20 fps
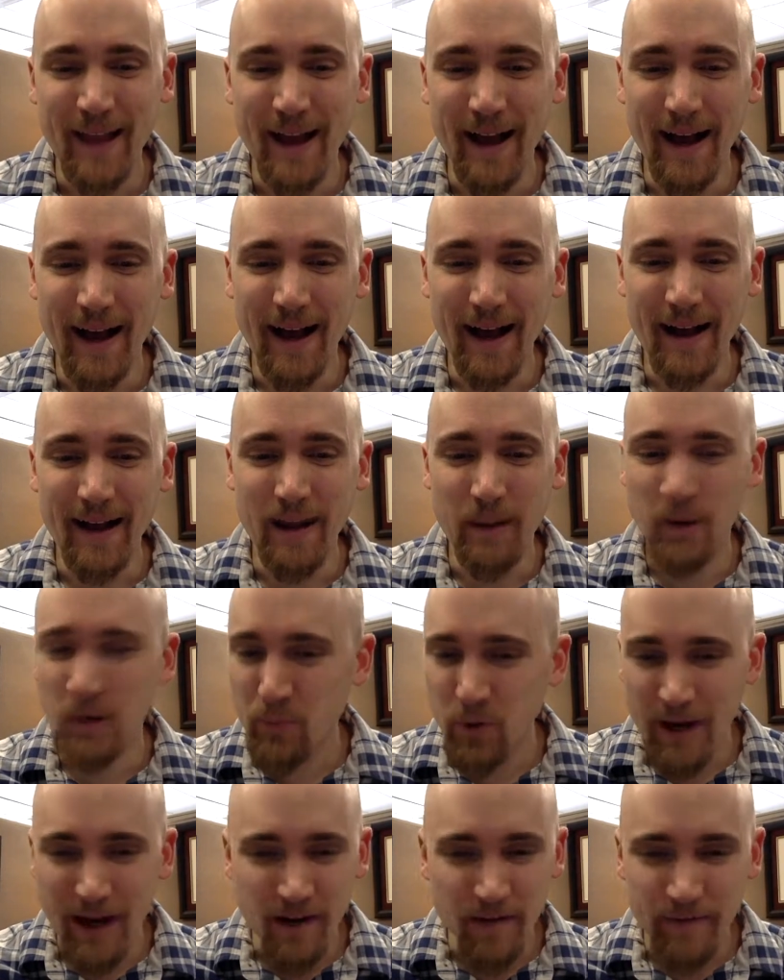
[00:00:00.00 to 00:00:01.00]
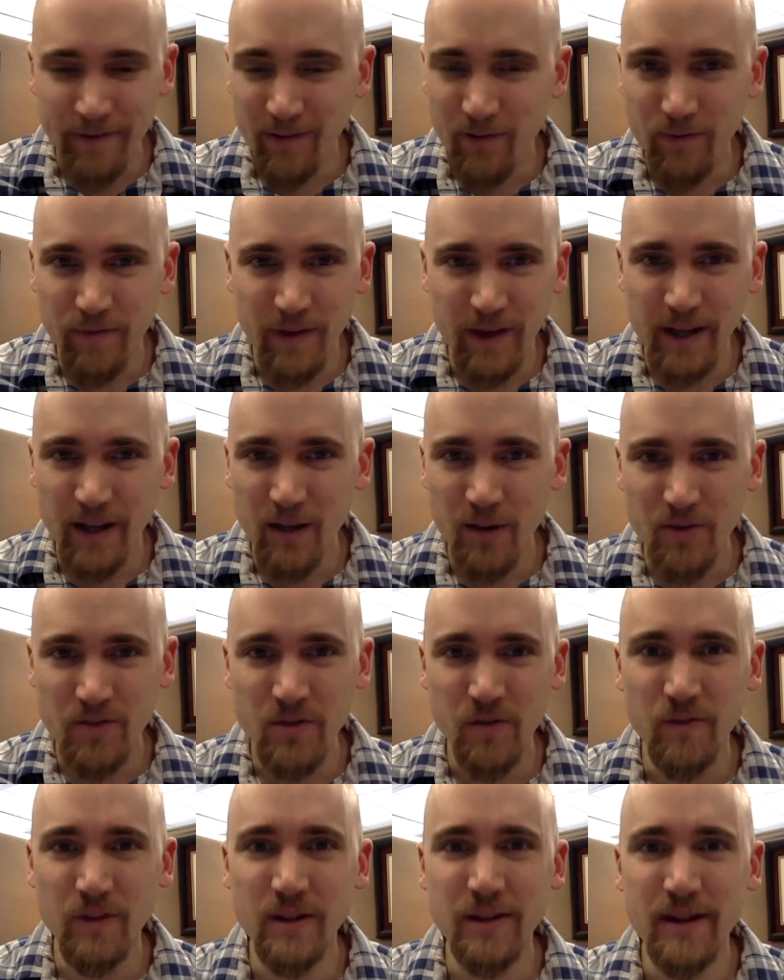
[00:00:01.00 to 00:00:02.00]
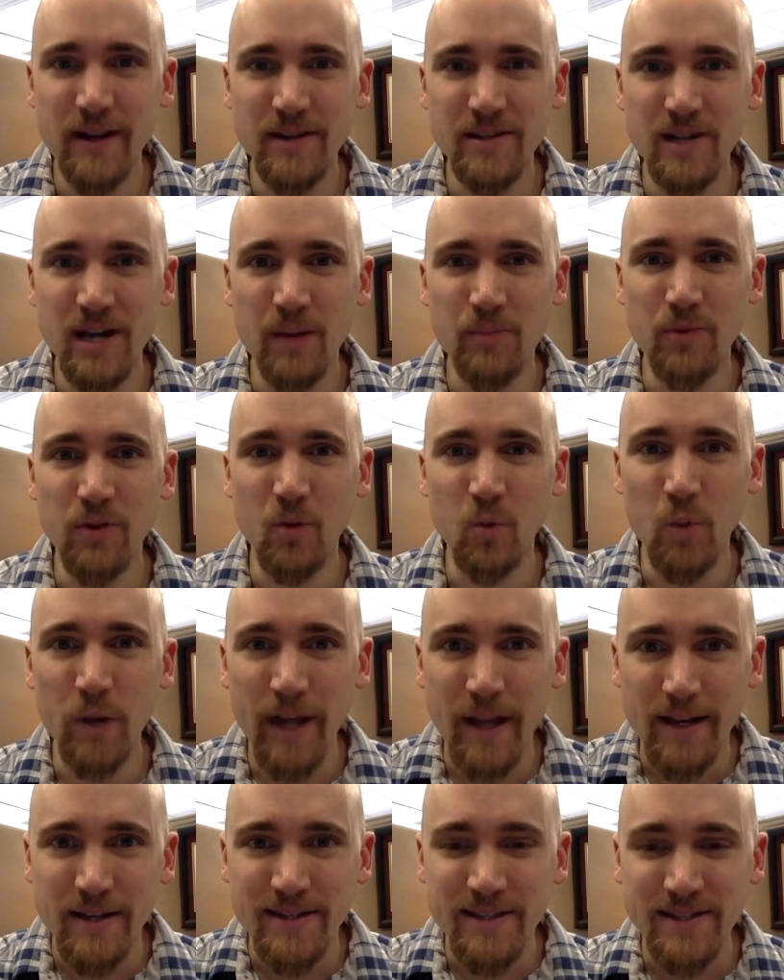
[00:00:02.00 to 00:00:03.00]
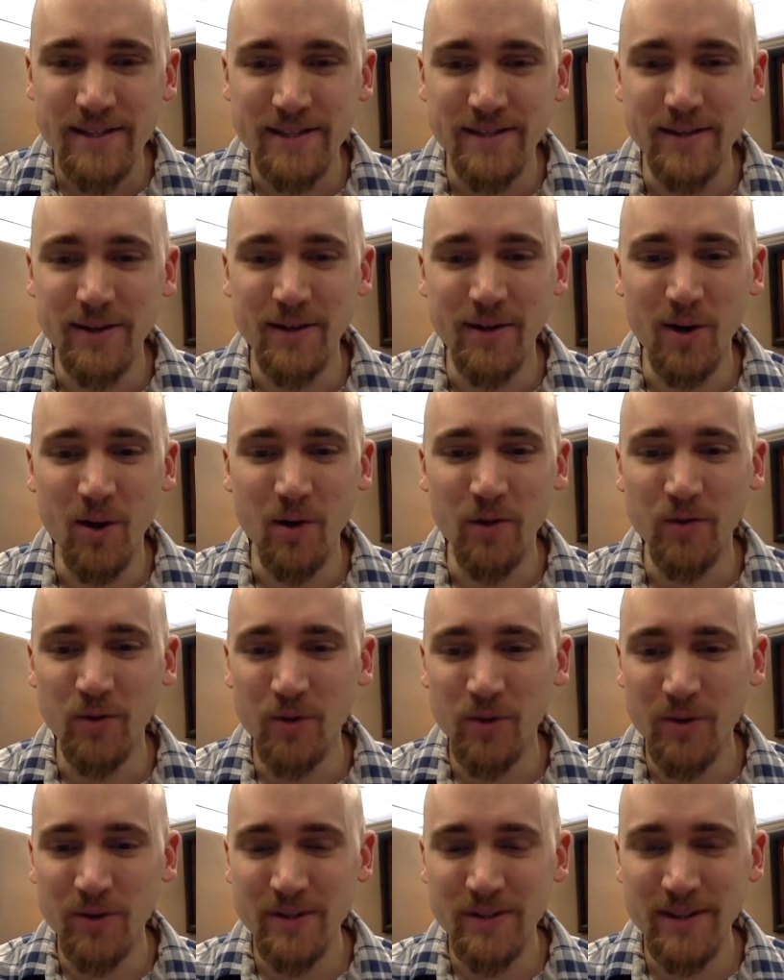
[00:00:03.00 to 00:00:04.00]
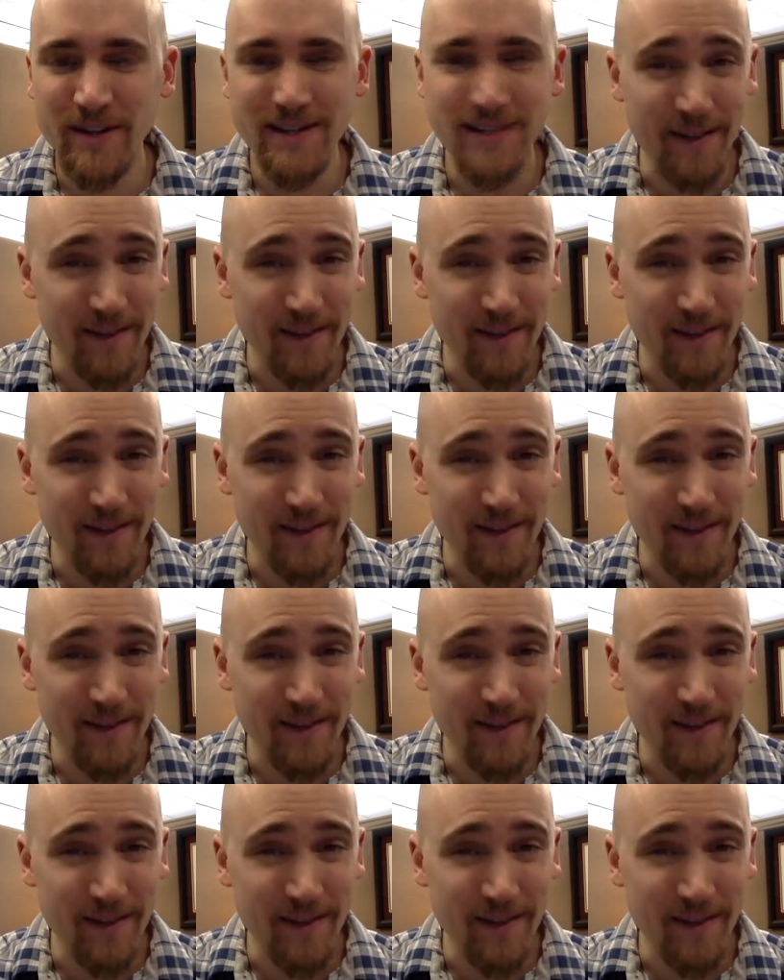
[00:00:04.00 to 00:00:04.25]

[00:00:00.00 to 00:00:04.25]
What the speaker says: I'm going to put out a few videos over the next couple of weeks to go through those things.